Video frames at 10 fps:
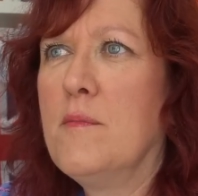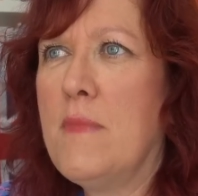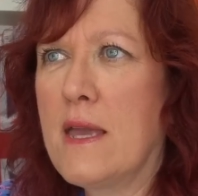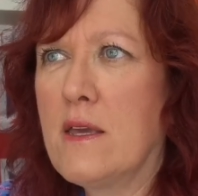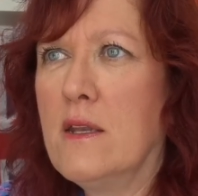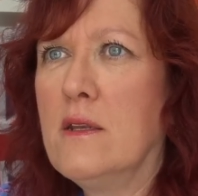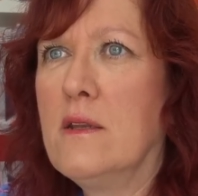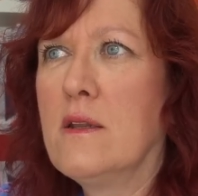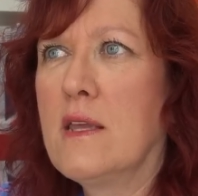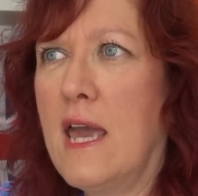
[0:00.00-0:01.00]

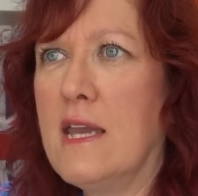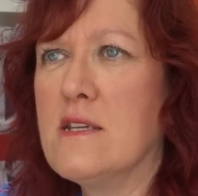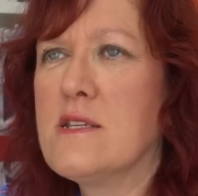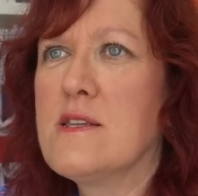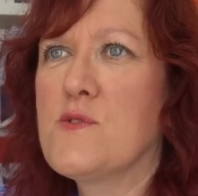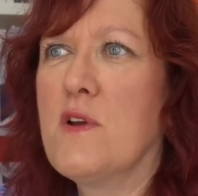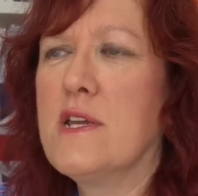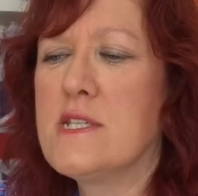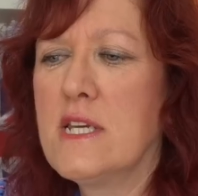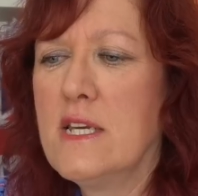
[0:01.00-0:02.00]
Meghan, Kate, that's
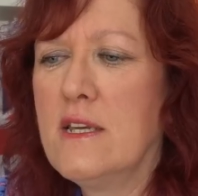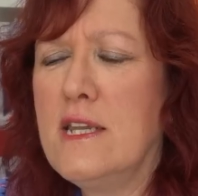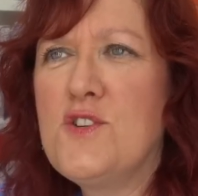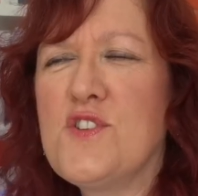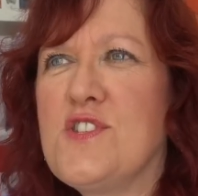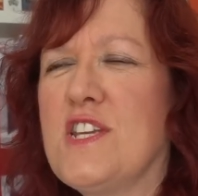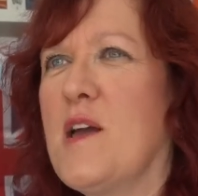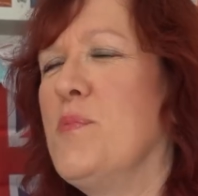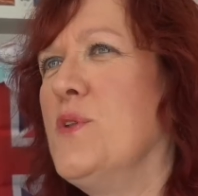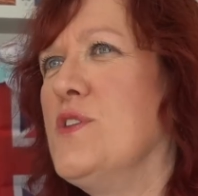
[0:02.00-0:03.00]
right. Interesting,
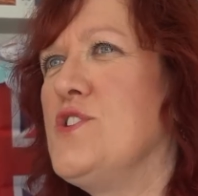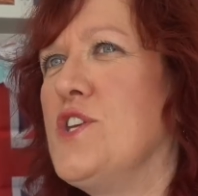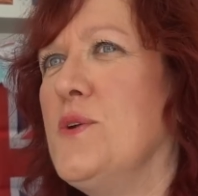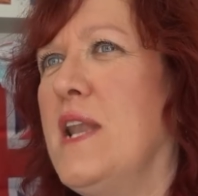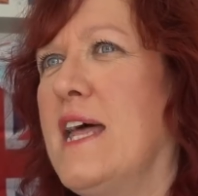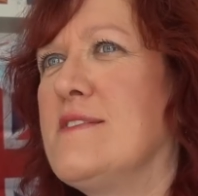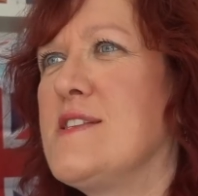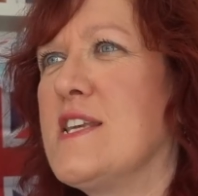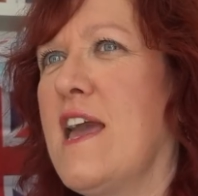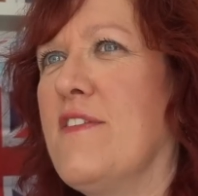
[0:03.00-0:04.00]
I put the two lads
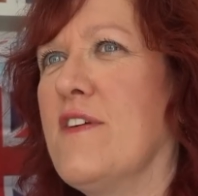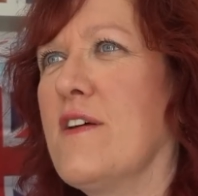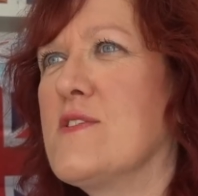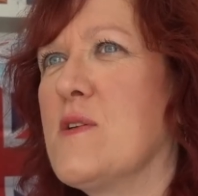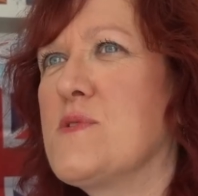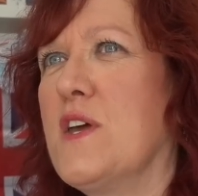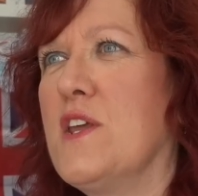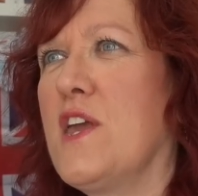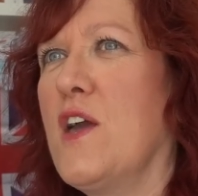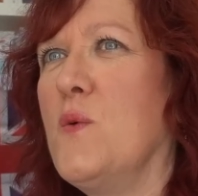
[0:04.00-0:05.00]
together because I was going
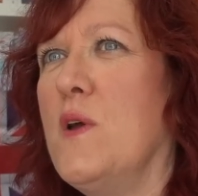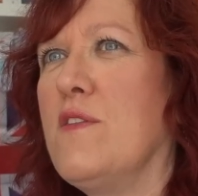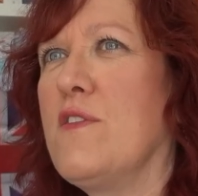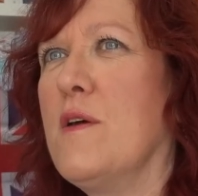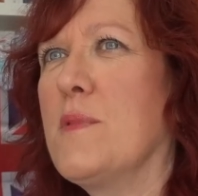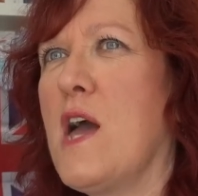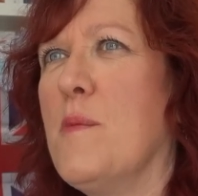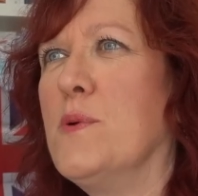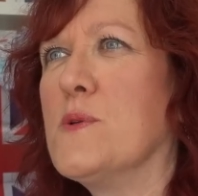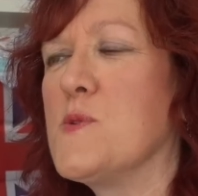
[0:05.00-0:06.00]
to go with
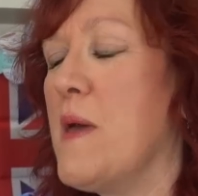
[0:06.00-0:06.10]
couples.